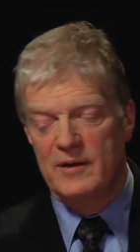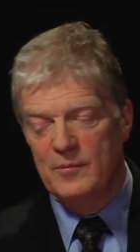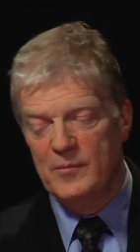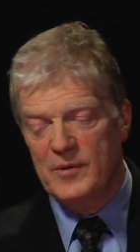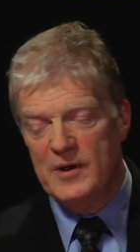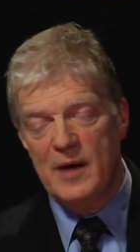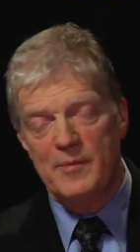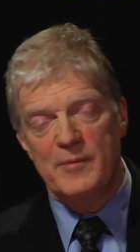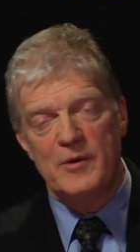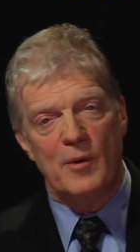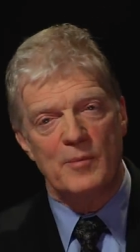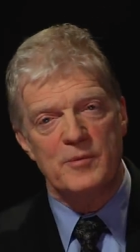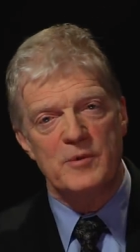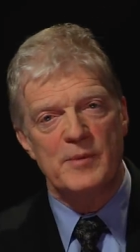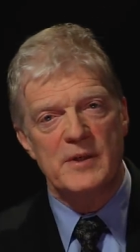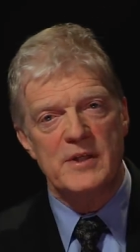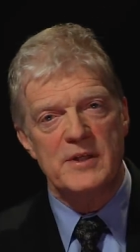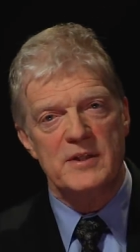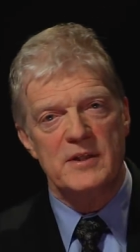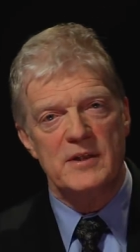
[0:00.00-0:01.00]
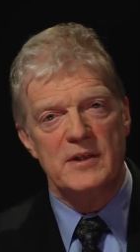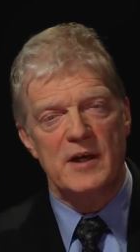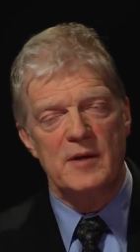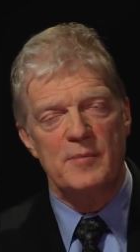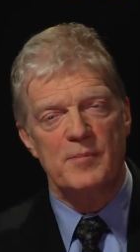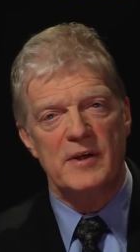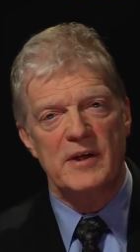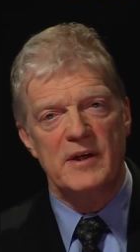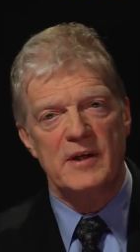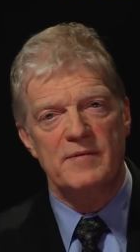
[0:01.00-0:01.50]
But I'm an optimist, and I
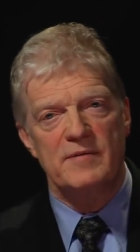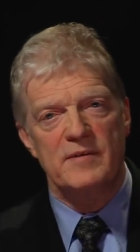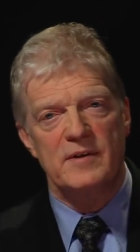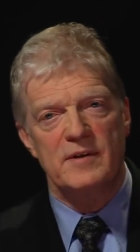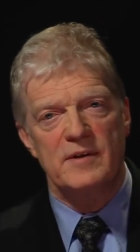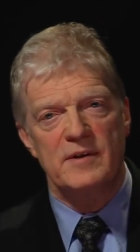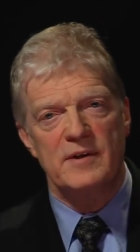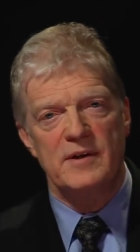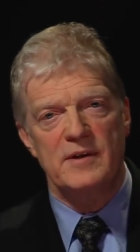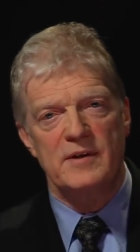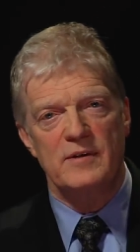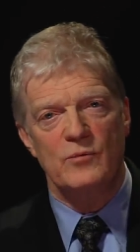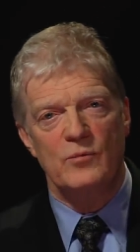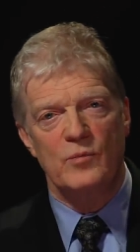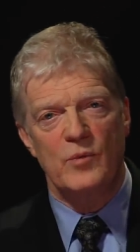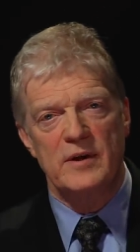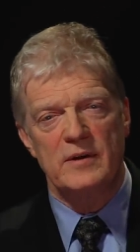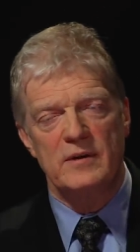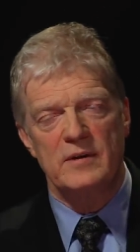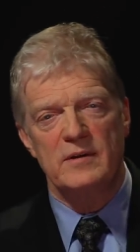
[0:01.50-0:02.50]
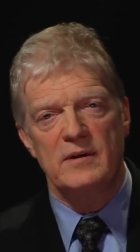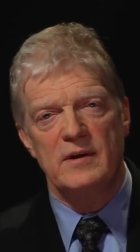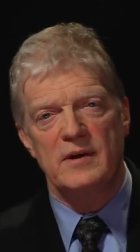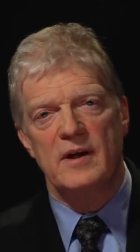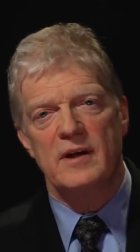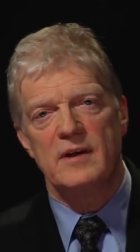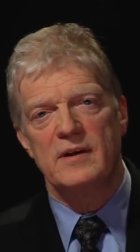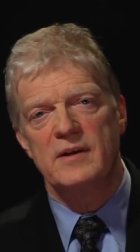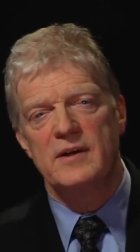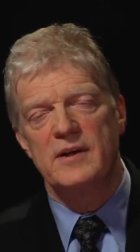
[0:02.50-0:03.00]
believe that the will
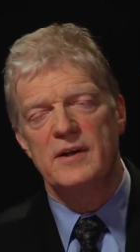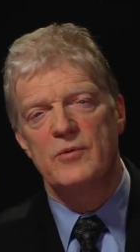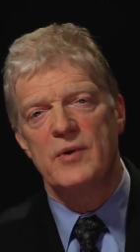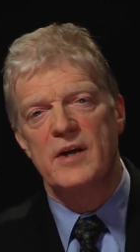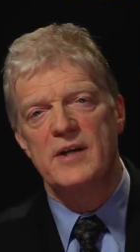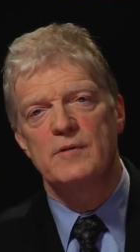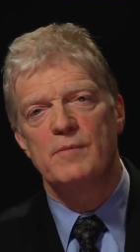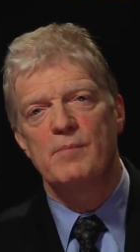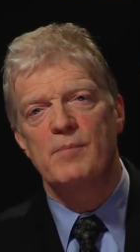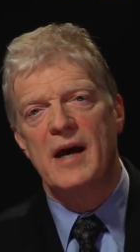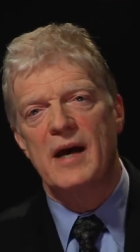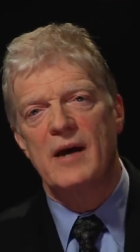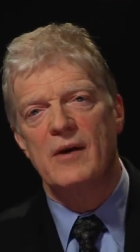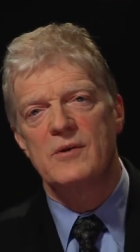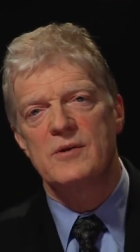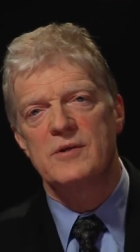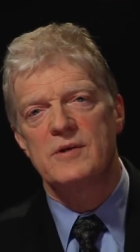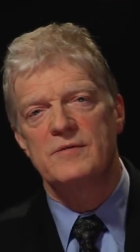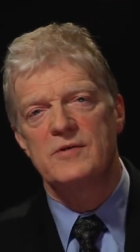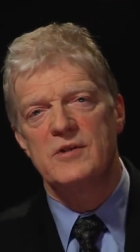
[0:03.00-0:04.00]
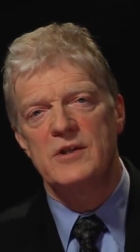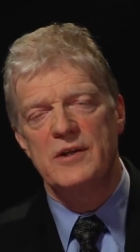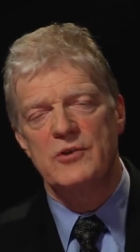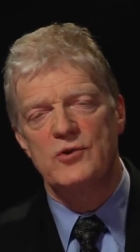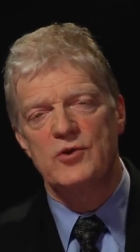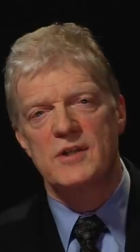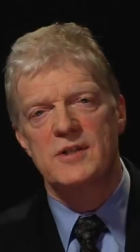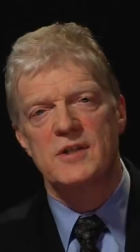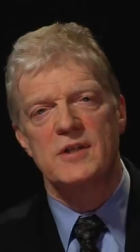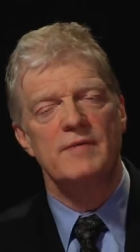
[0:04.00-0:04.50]
and the creative powers of
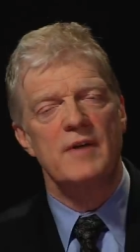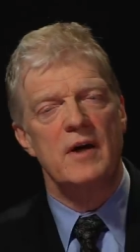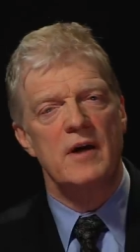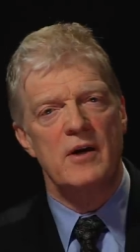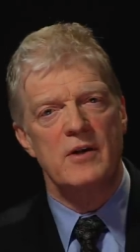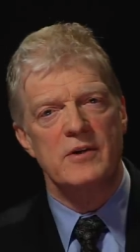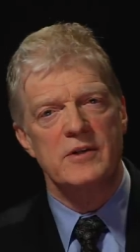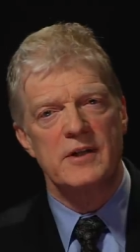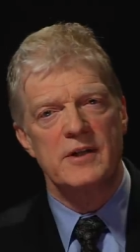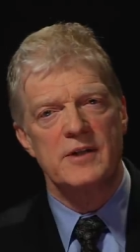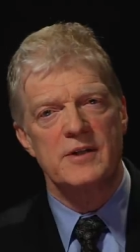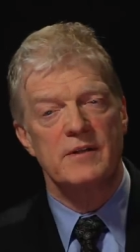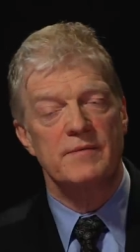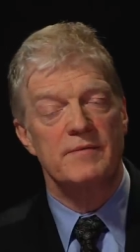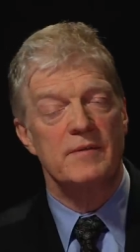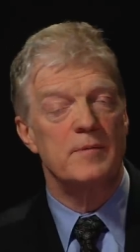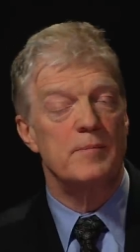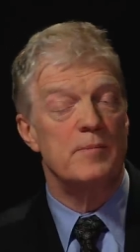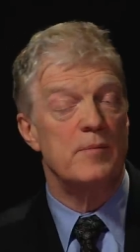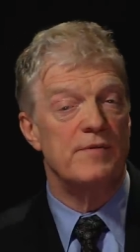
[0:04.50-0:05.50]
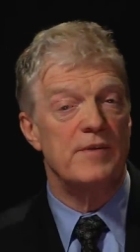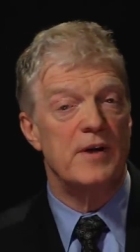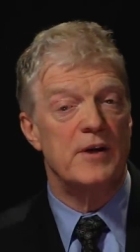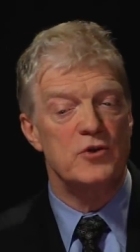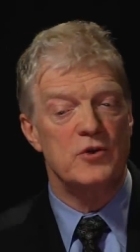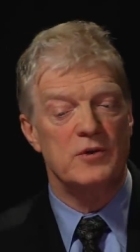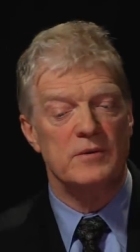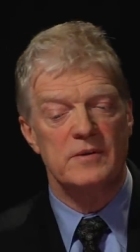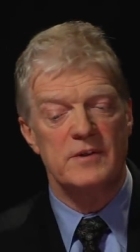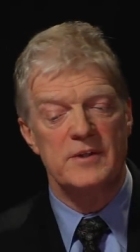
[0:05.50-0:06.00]
teachers and of artists and of other
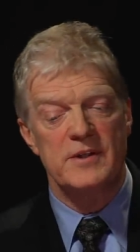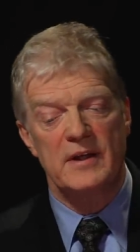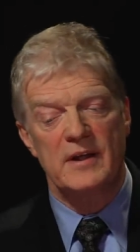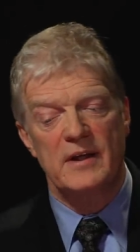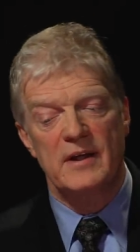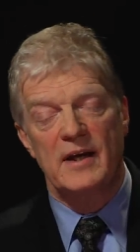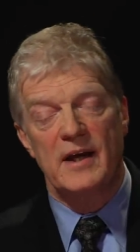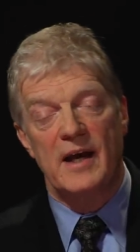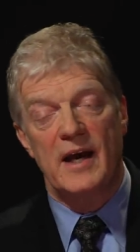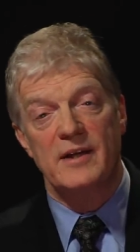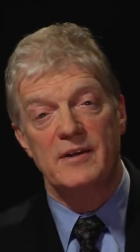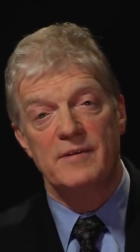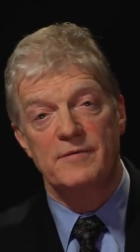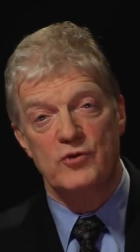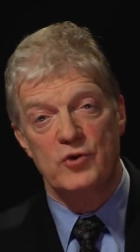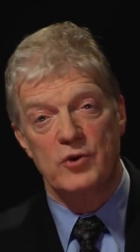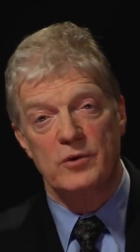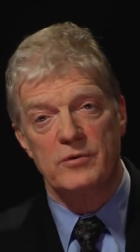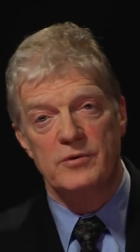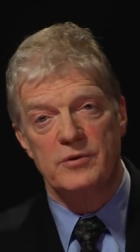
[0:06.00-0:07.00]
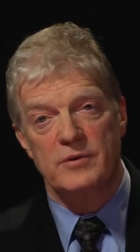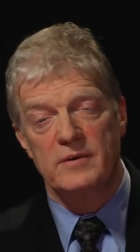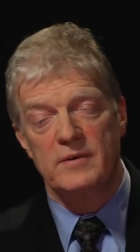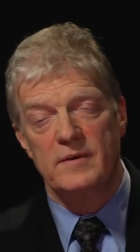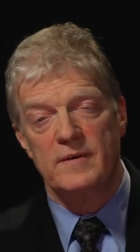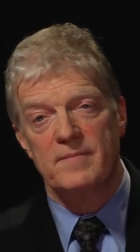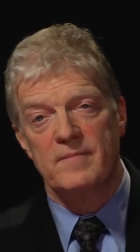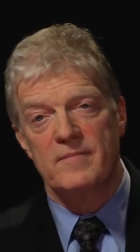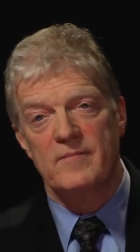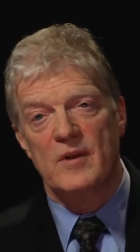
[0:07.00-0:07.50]
professionals and of
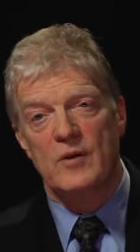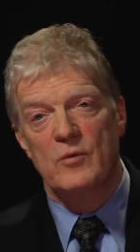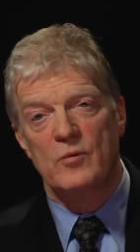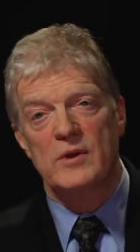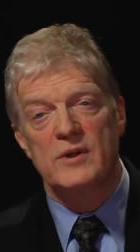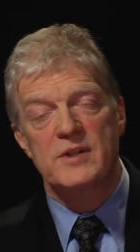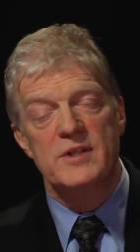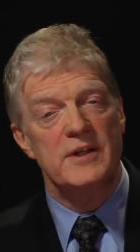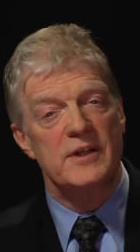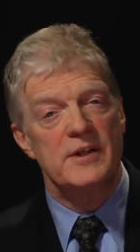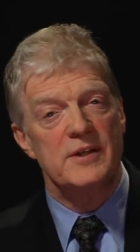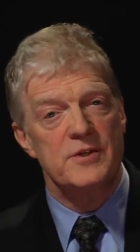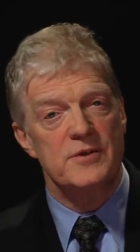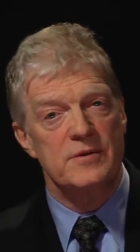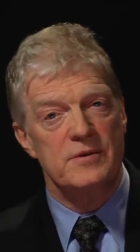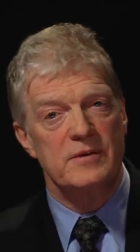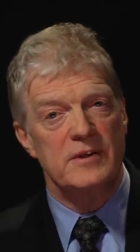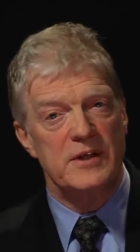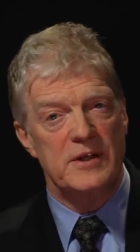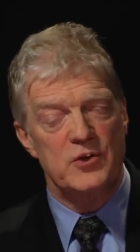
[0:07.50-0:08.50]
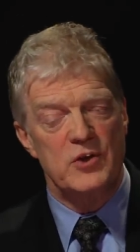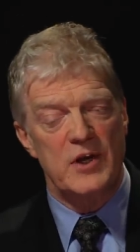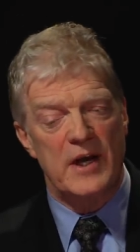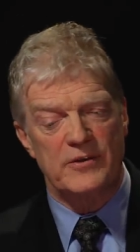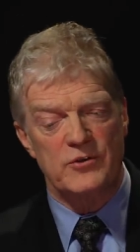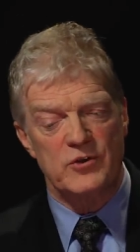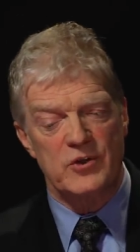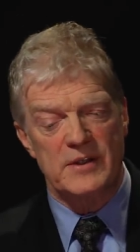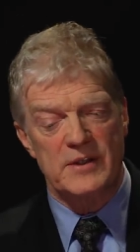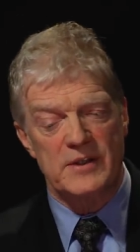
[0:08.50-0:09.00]
children will see us through these
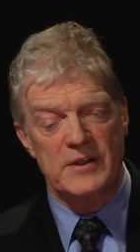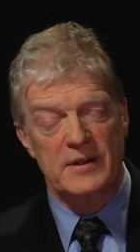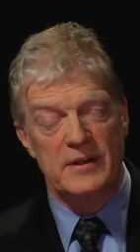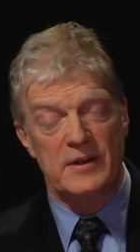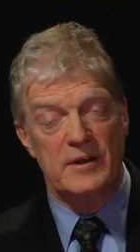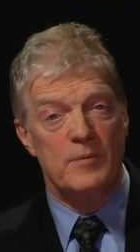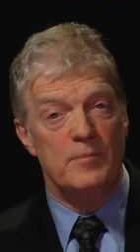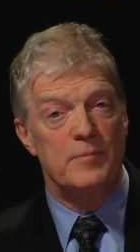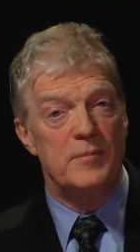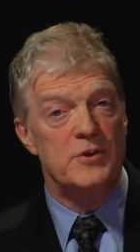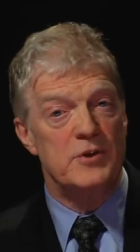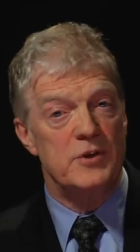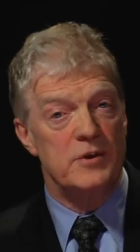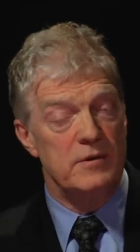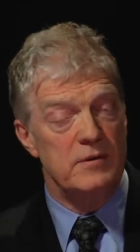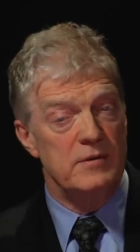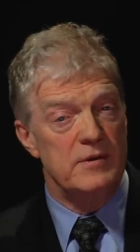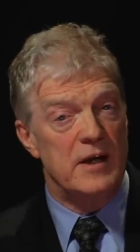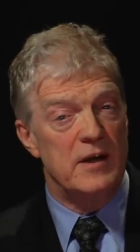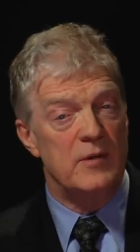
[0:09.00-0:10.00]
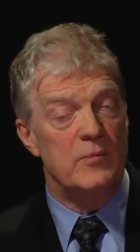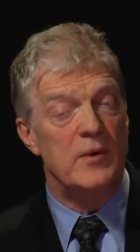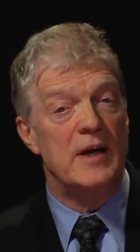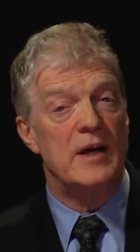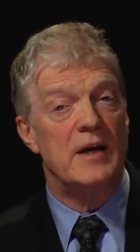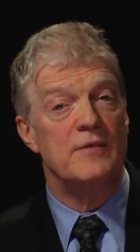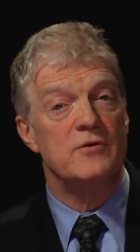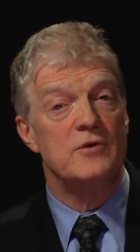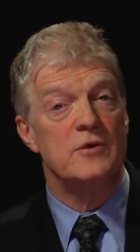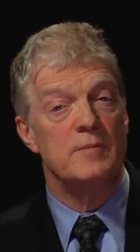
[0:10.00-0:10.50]
challenges. But to do that, we
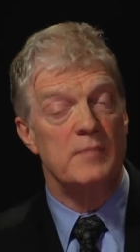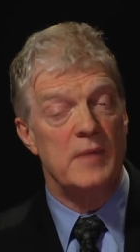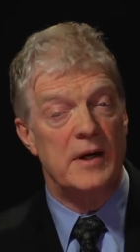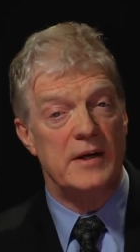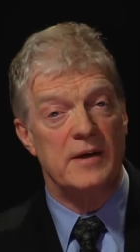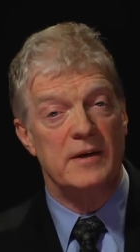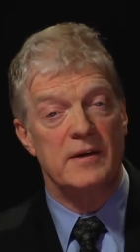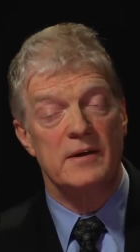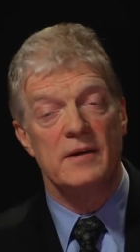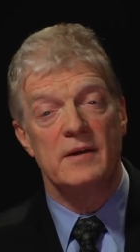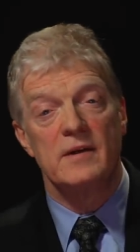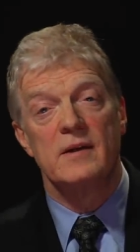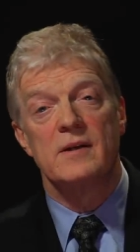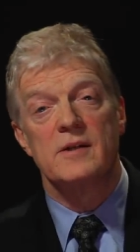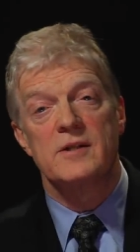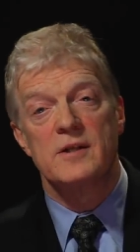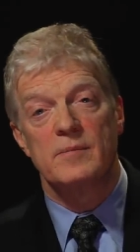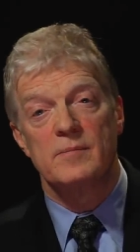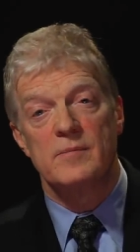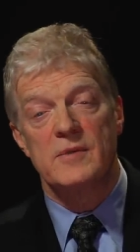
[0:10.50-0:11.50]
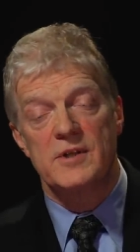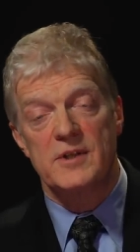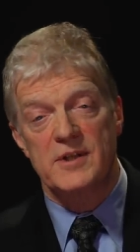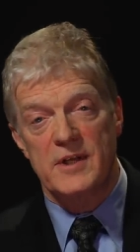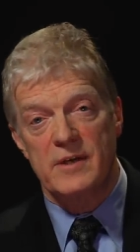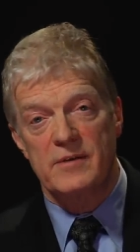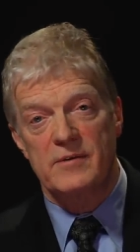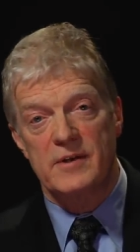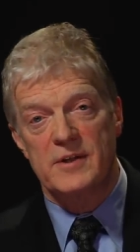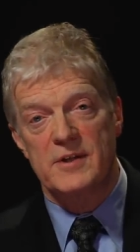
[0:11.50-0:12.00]
have to make some
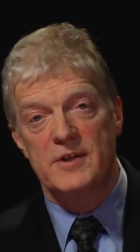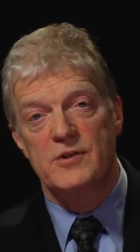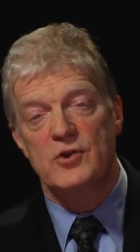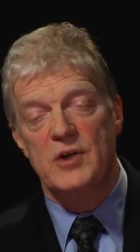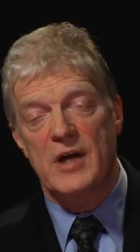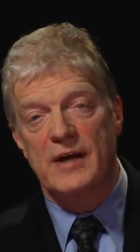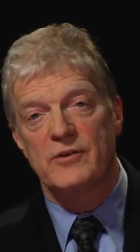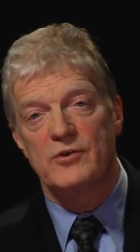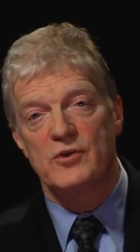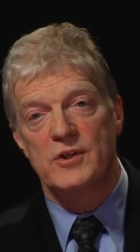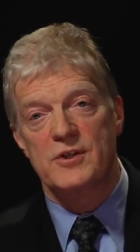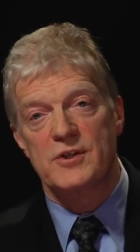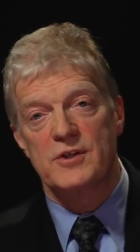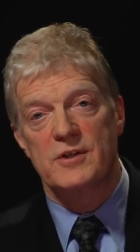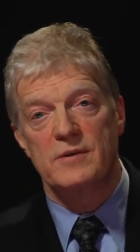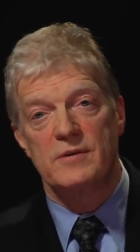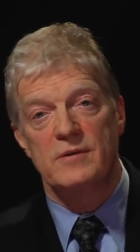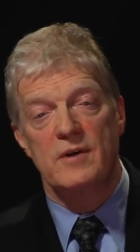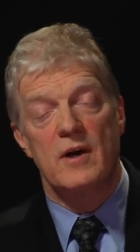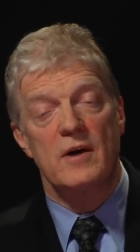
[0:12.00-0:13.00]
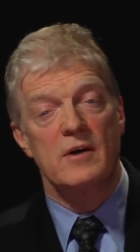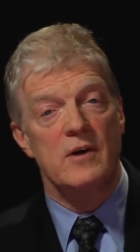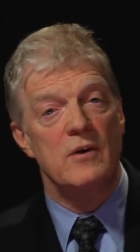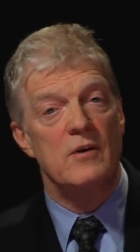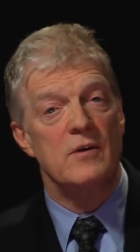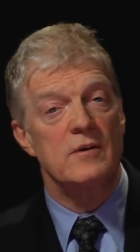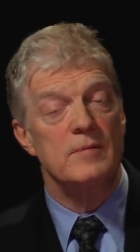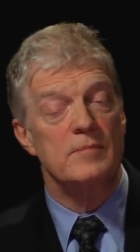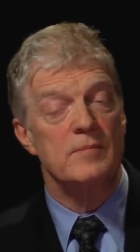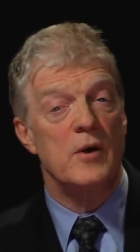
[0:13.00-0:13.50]
serious challenges to our
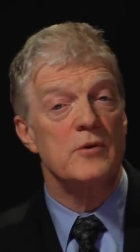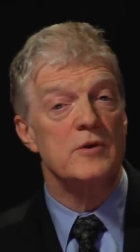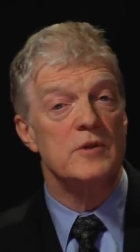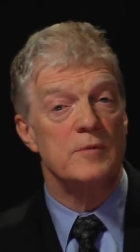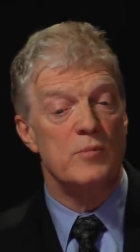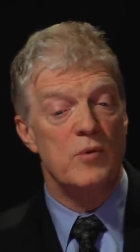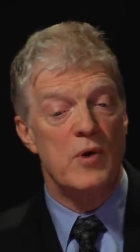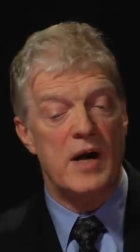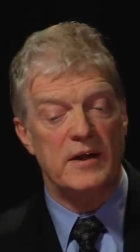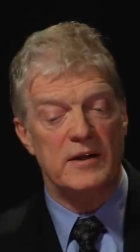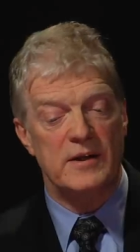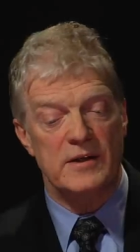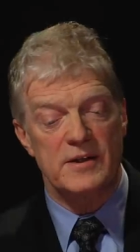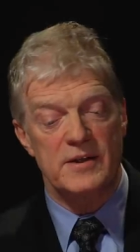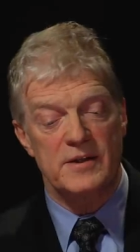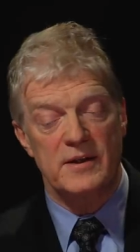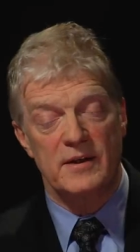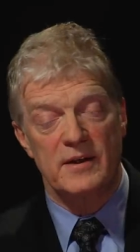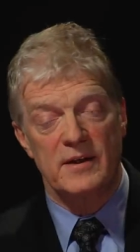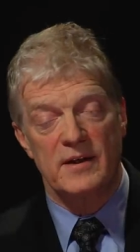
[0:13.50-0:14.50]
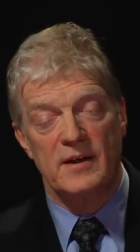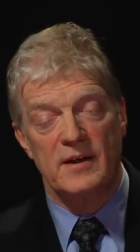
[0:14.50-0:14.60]
current modes of practice